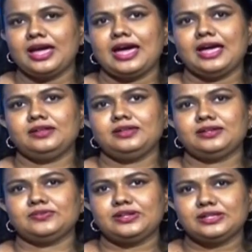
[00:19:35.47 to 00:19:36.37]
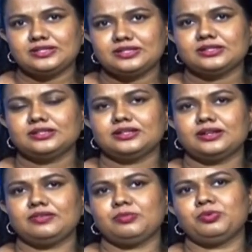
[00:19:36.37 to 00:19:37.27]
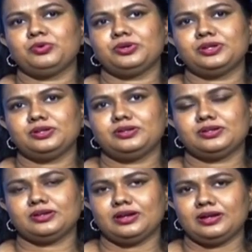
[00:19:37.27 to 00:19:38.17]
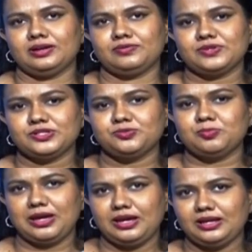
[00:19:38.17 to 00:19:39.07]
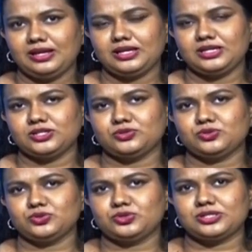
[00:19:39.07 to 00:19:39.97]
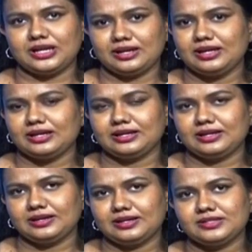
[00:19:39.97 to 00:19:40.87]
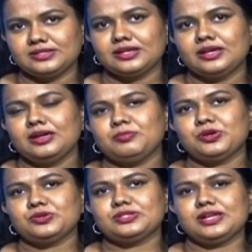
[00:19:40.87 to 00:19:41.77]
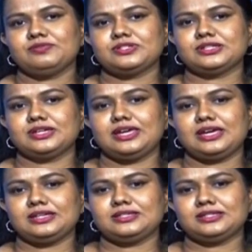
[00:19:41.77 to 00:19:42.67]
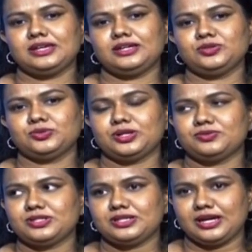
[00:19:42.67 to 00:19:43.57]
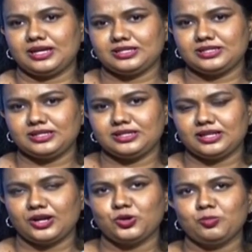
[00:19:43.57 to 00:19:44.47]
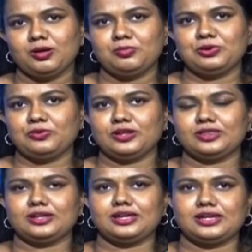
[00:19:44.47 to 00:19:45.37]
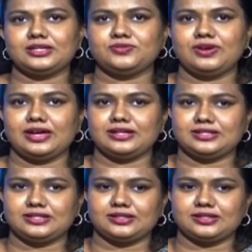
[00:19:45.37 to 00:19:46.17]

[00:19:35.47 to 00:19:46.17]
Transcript: And the reason reported was mainly due to technical errors, because there was a case in 2019, Anoma Pulavatta case, where